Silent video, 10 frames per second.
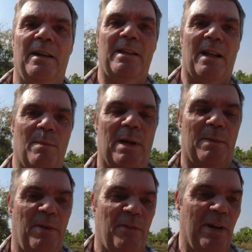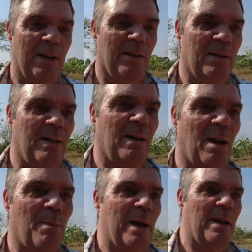and that'll make me feel a
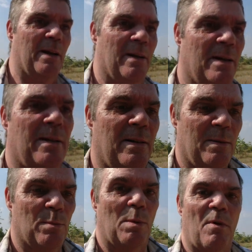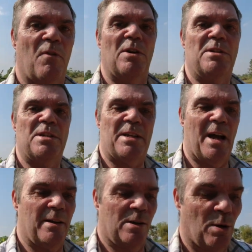lot better but my voice is
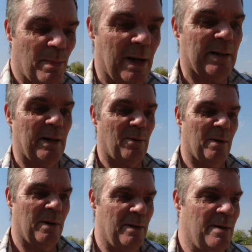starting to come back now